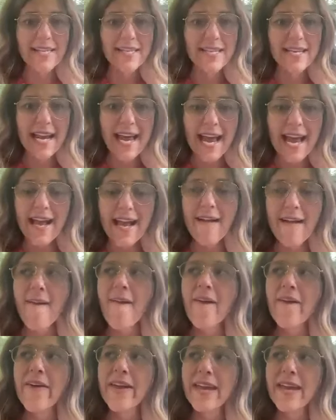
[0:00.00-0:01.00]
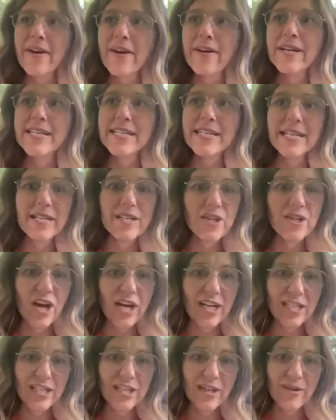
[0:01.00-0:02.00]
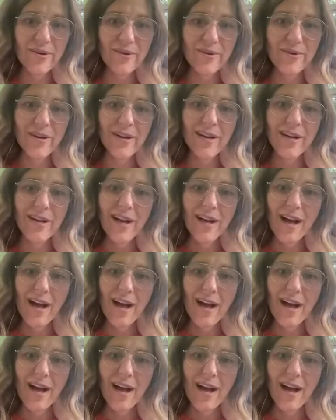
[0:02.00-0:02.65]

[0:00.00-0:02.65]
And today, Kiri's going to talk to you